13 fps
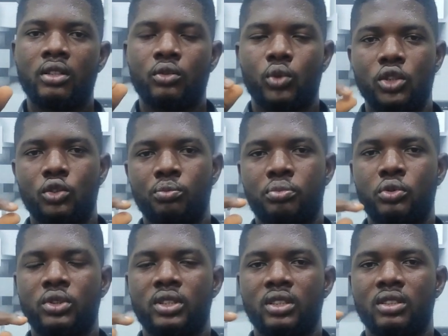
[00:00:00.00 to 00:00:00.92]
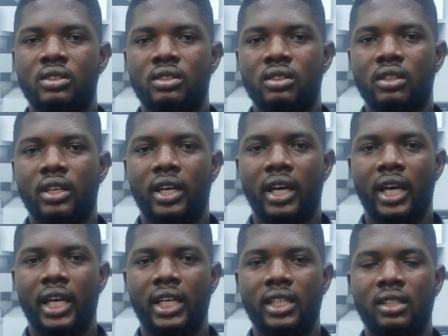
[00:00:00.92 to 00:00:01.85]
when you put it
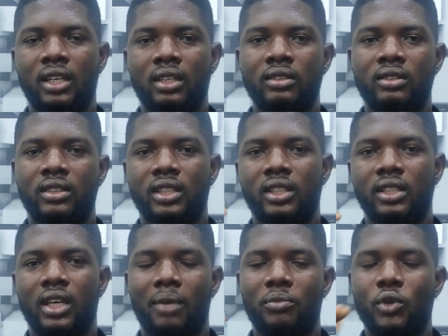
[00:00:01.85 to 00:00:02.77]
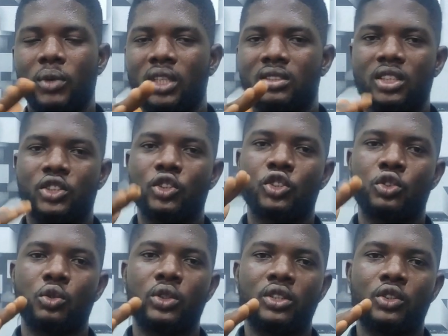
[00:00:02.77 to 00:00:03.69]
in the abnormal section
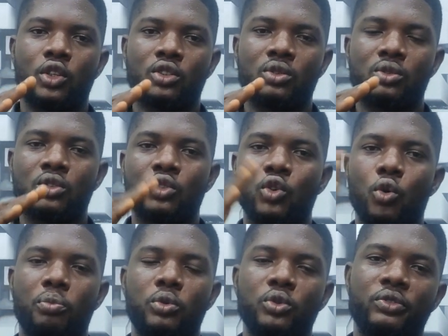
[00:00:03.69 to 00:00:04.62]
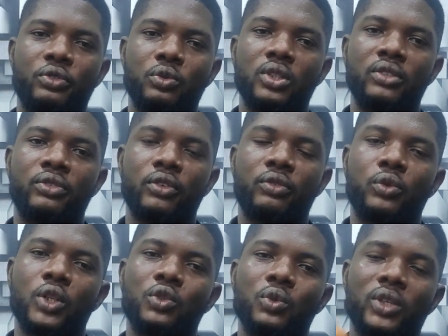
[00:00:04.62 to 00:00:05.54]
so it doesn't open fully for
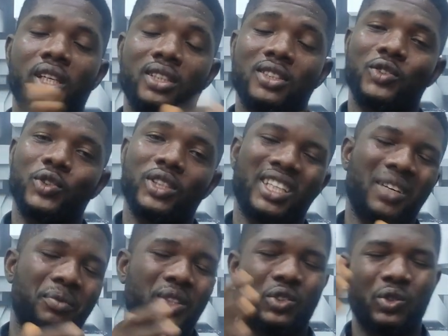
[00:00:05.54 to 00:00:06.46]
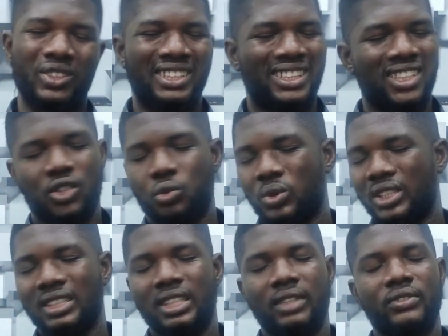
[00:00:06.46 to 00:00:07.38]
fuel to get into the carburetor, this will
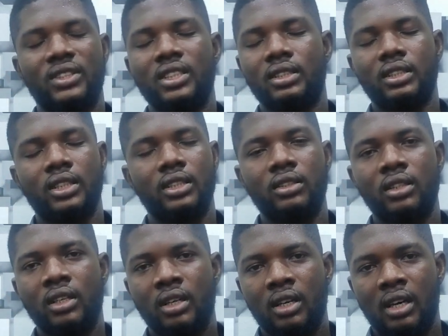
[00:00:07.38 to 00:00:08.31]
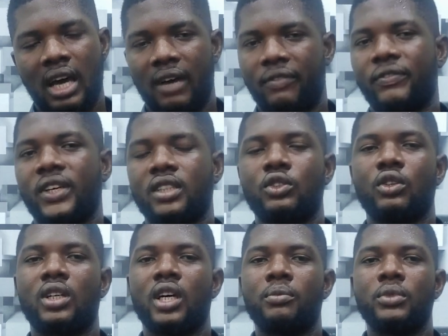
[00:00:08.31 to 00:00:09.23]
definitely affect your
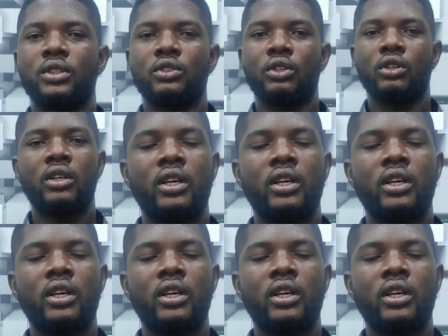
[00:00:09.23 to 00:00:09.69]
carburetor.